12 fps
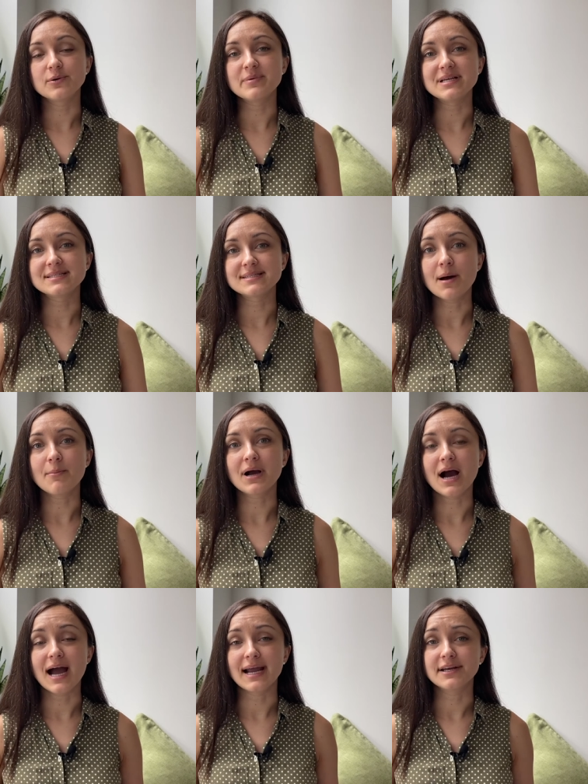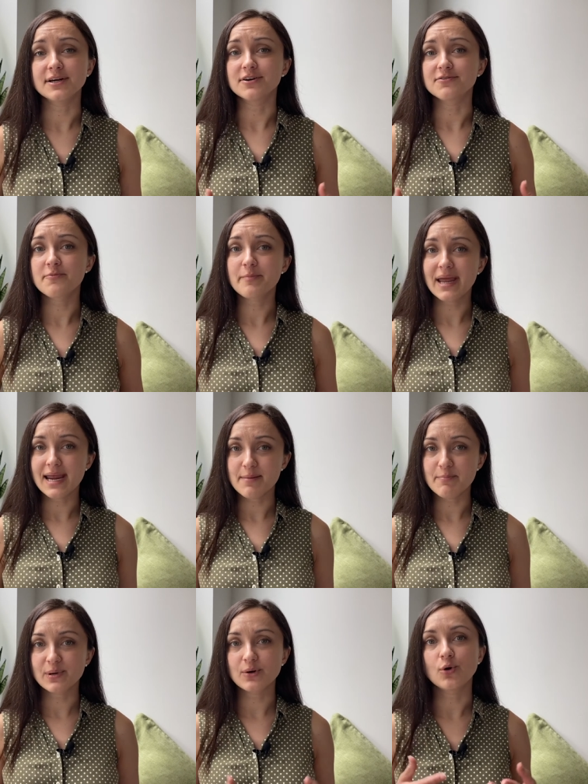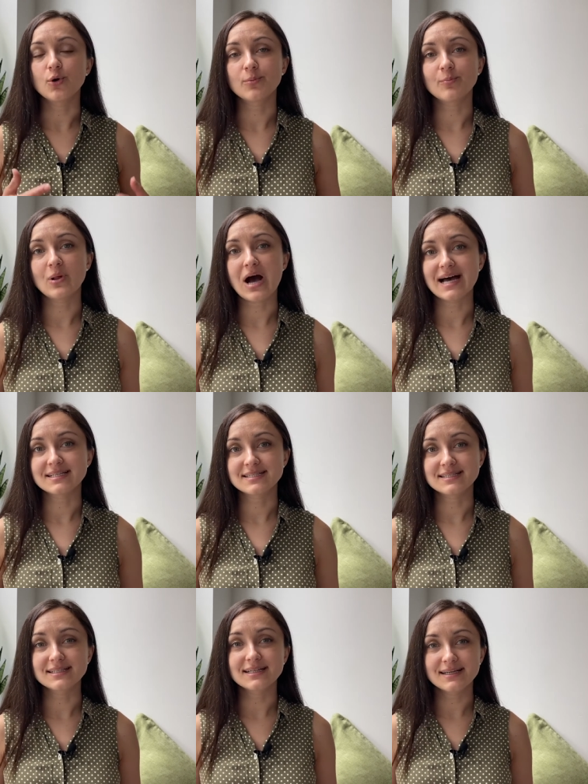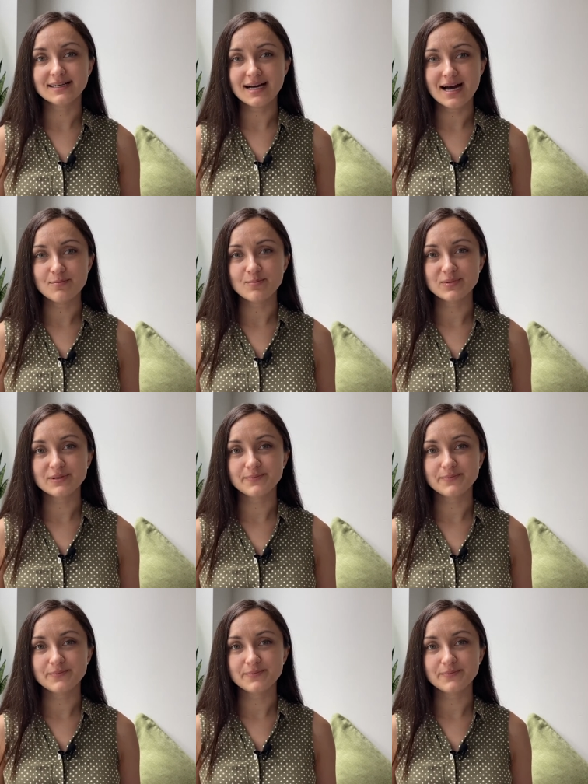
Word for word: be some kind of paper or plastic cup.